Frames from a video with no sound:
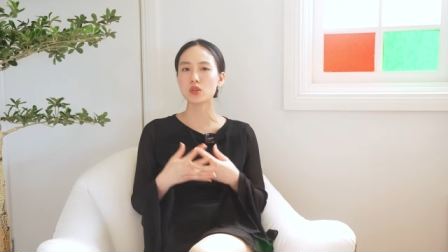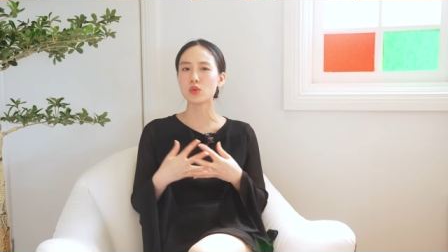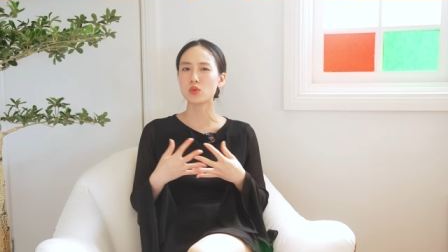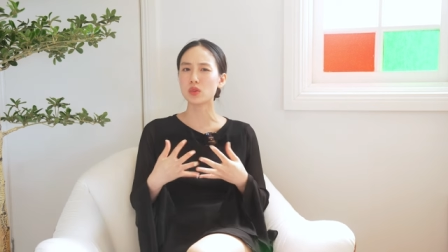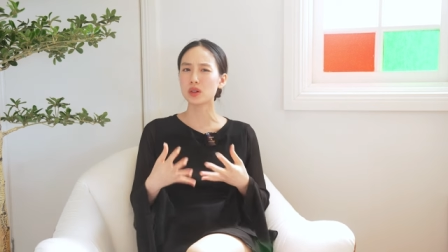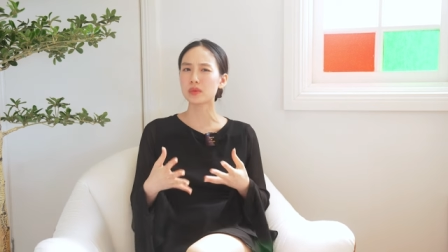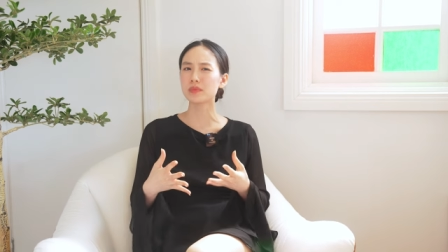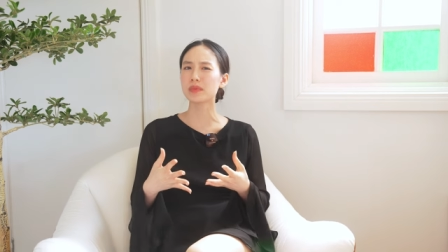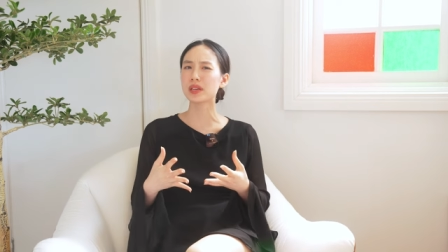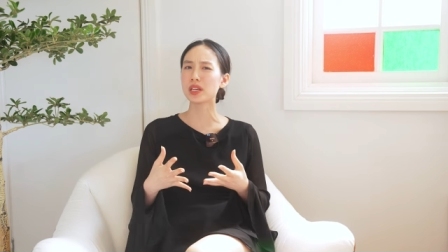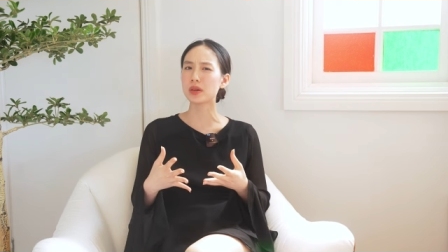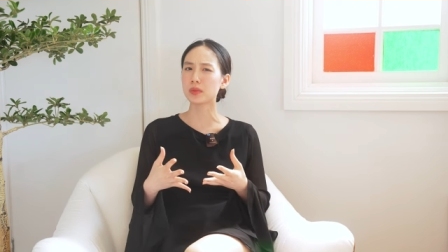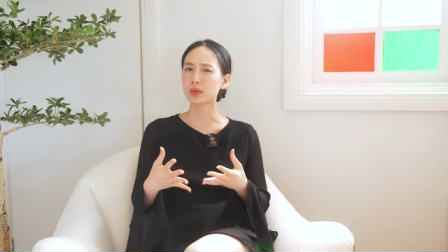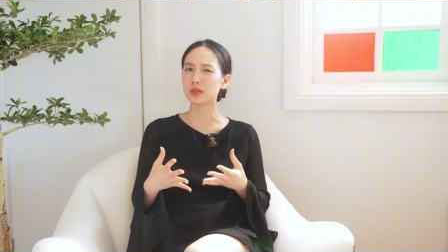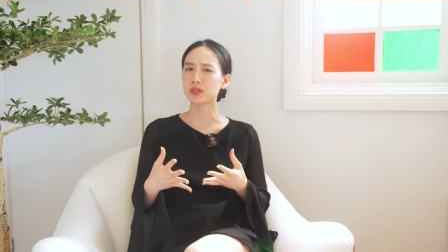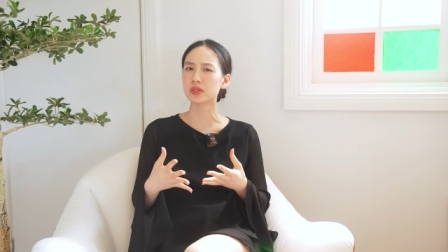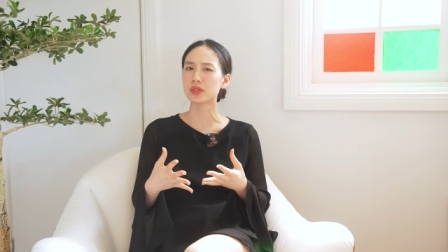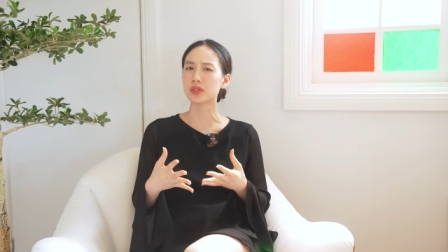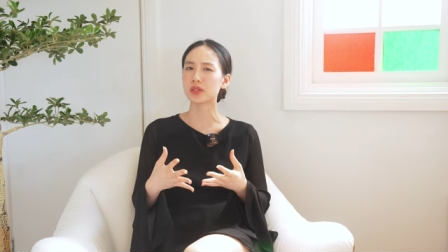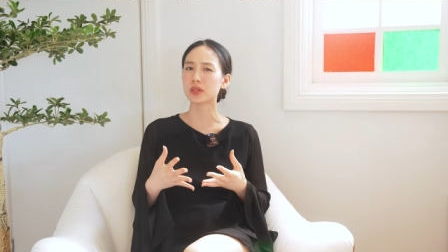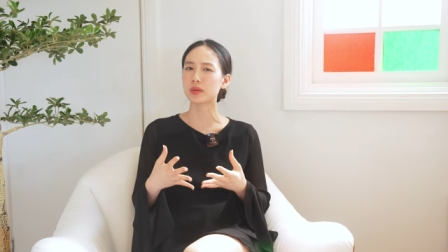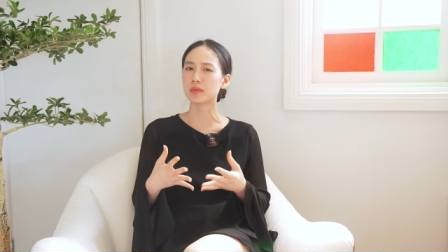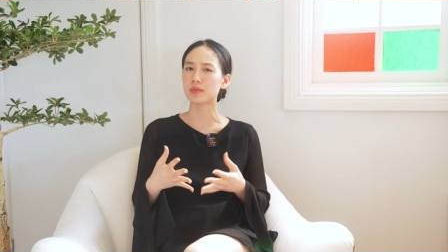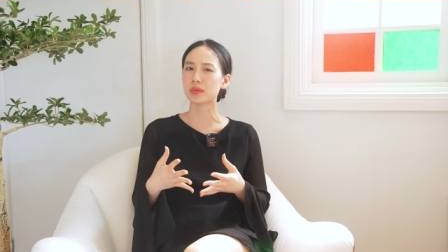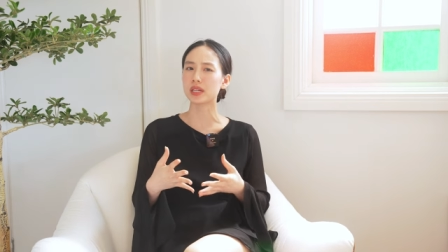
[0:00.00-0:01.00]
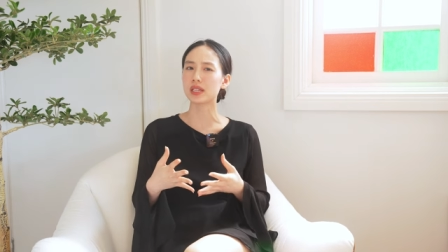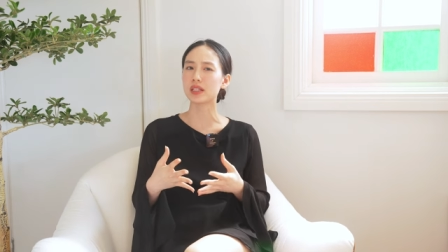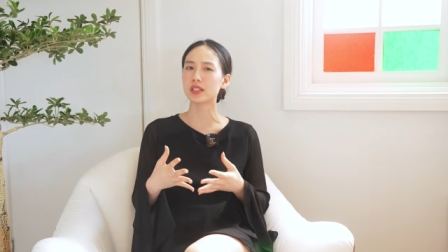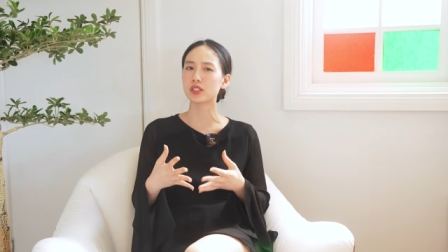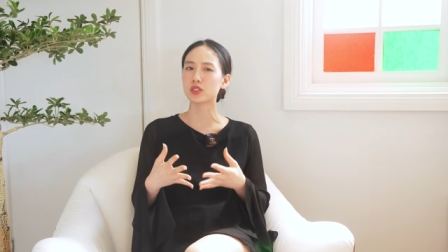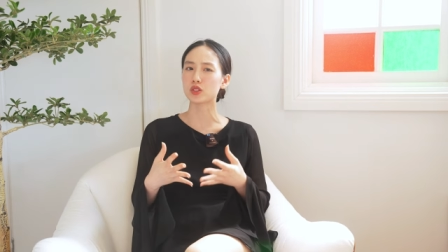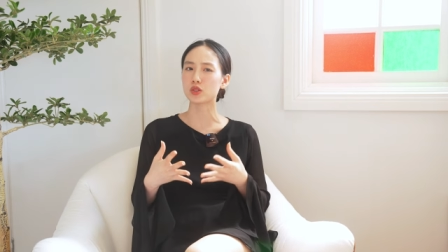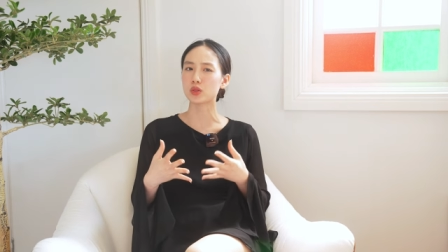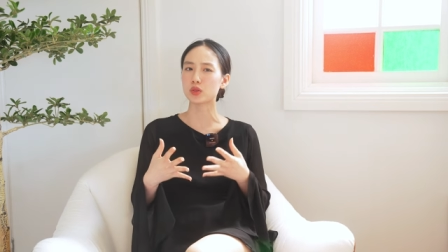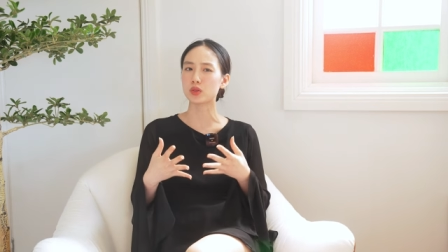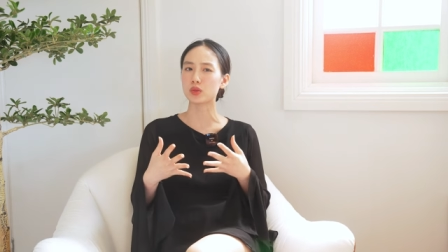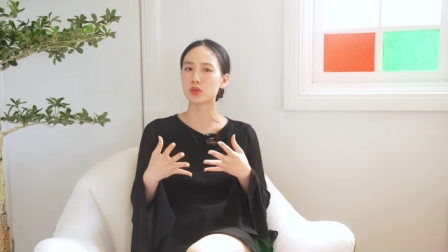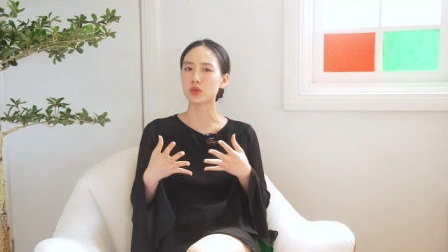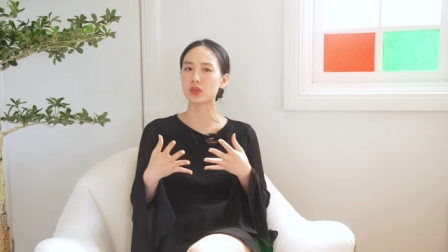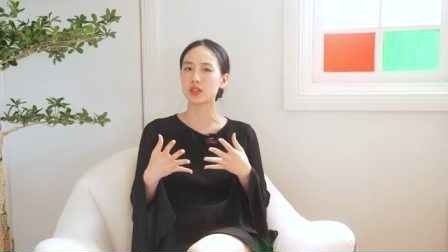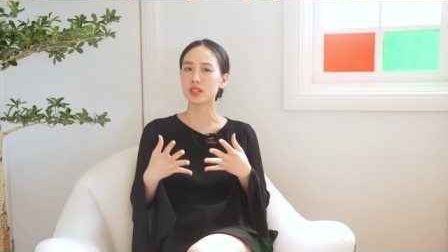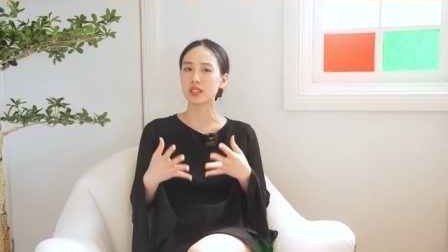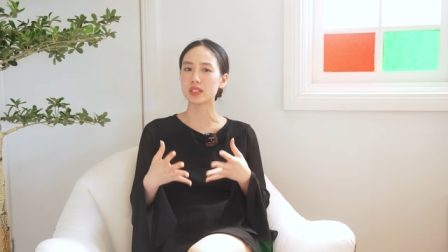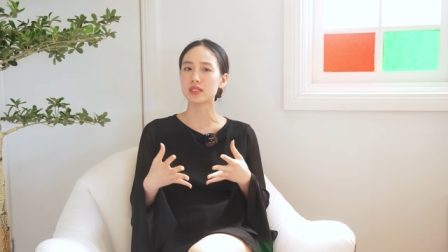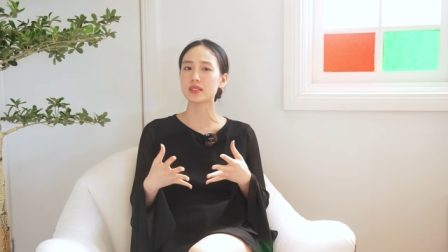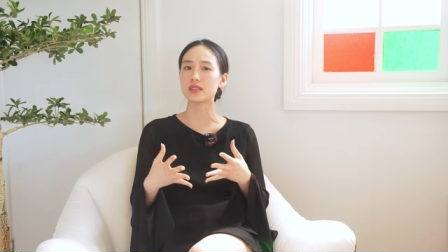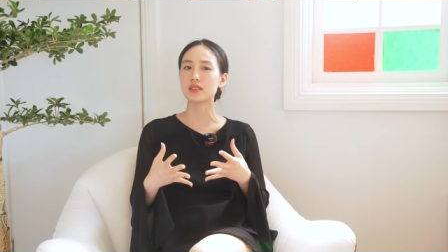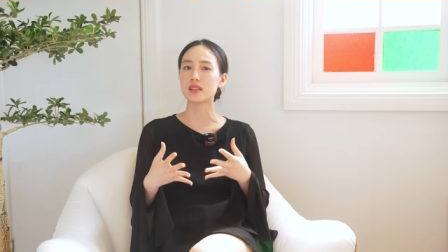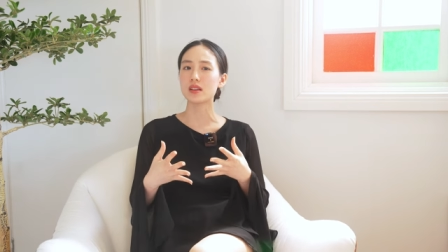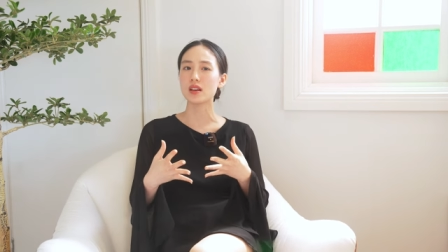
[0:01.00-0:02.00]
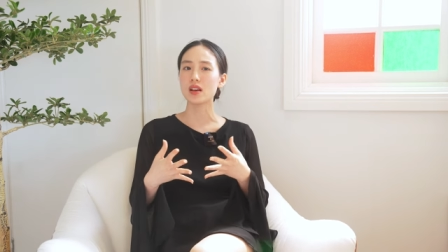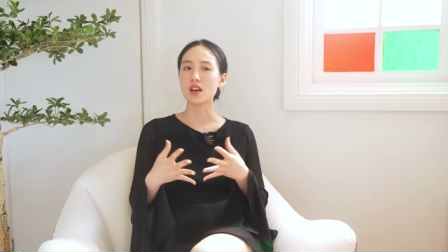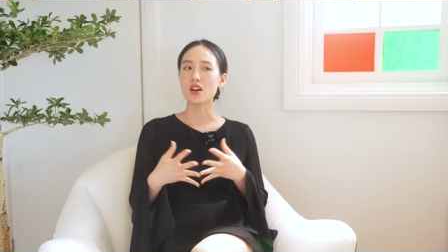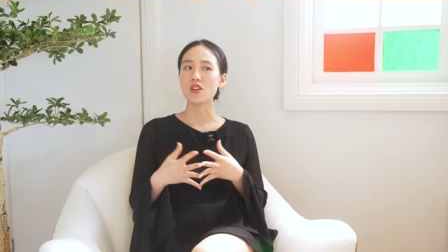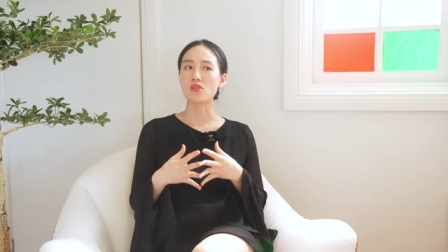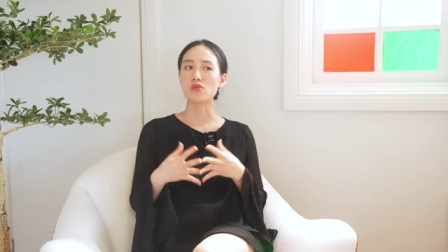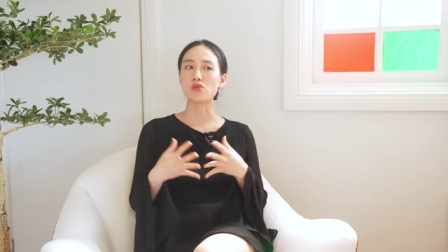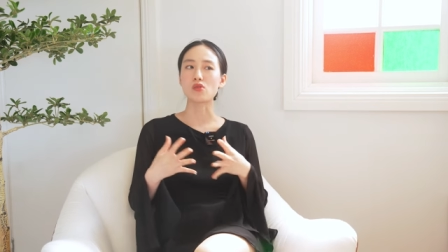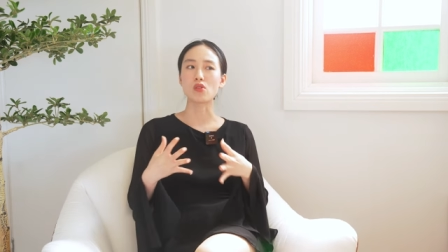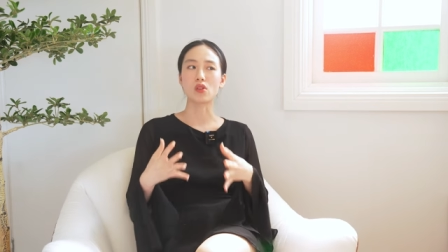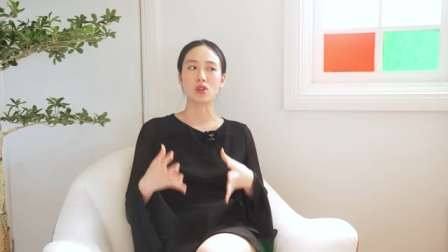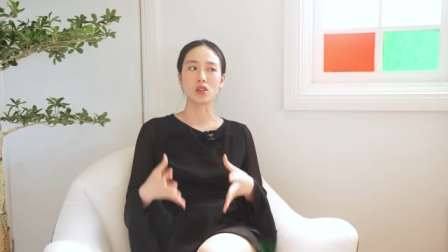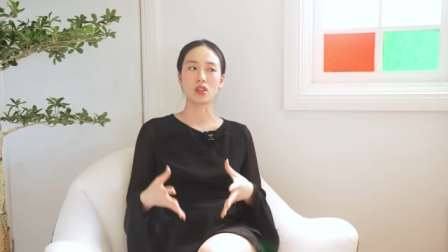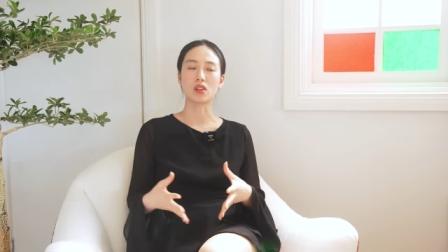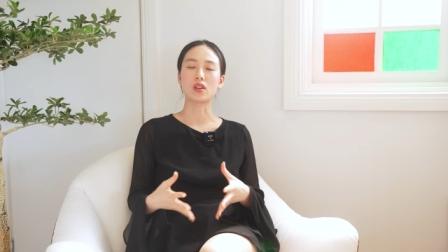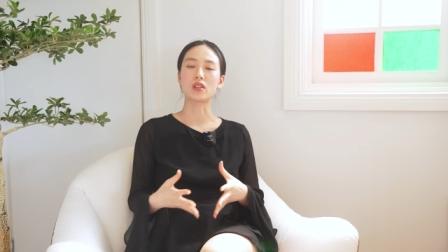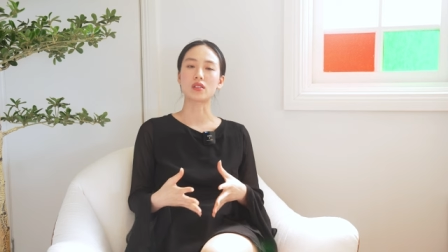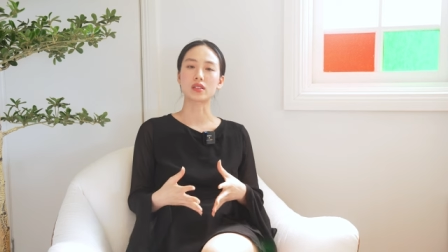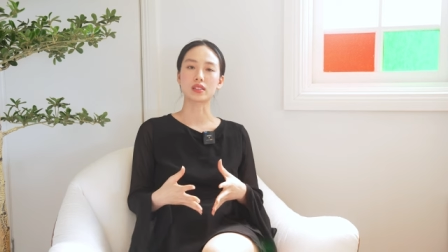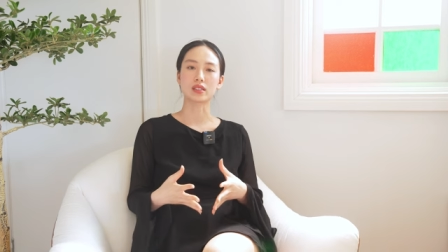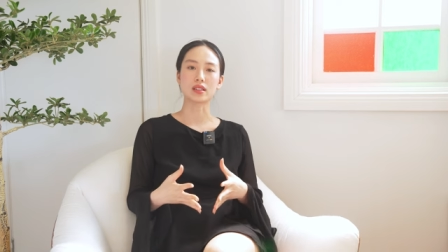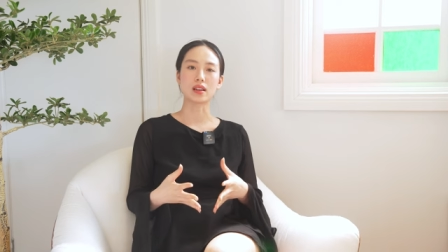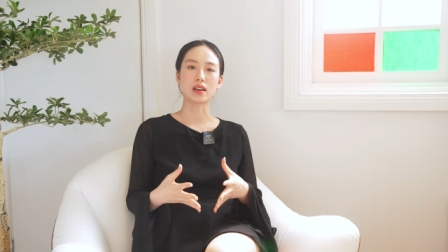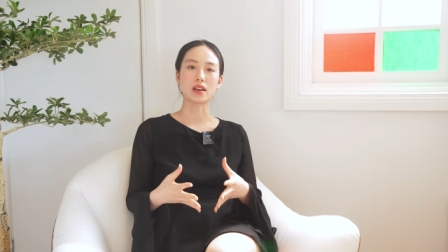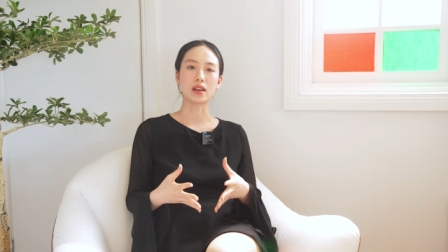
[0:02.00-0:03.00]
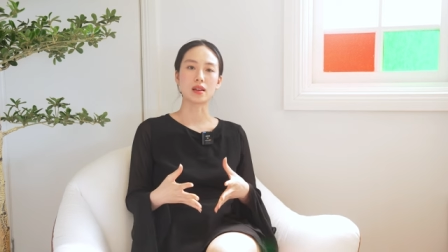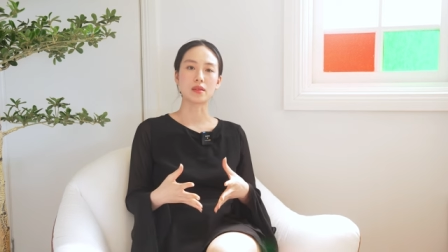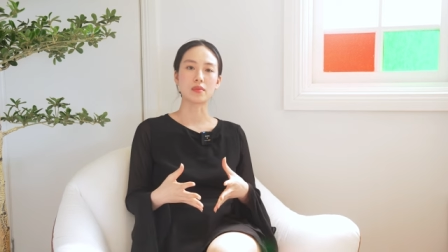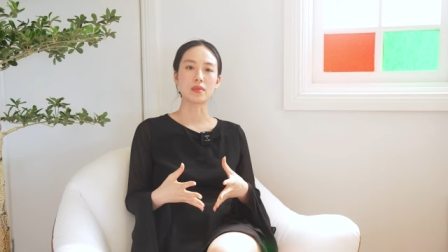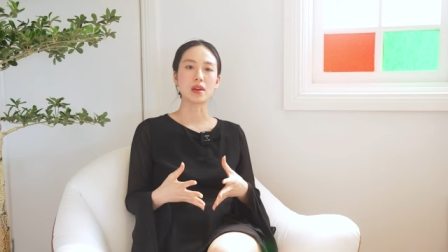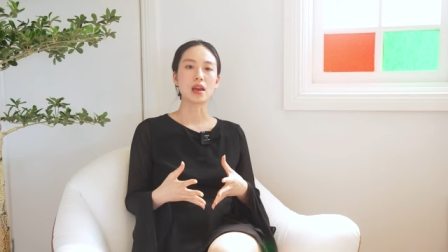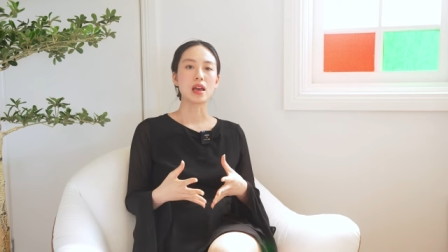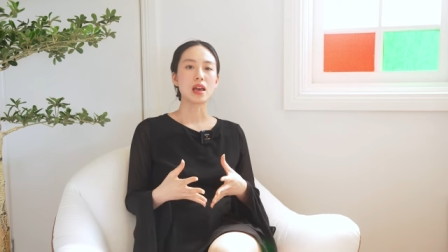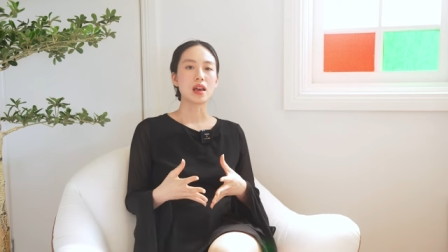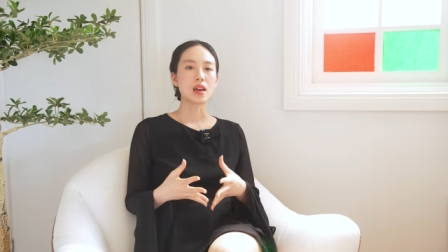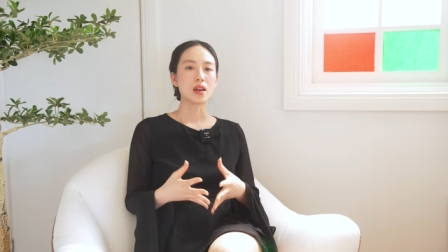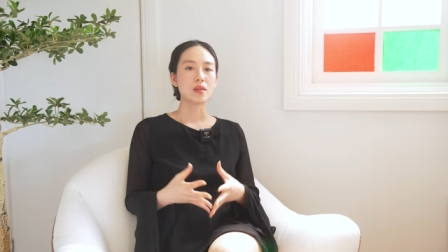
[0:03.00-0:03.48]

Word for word: you won't be able to commit to this for a long time,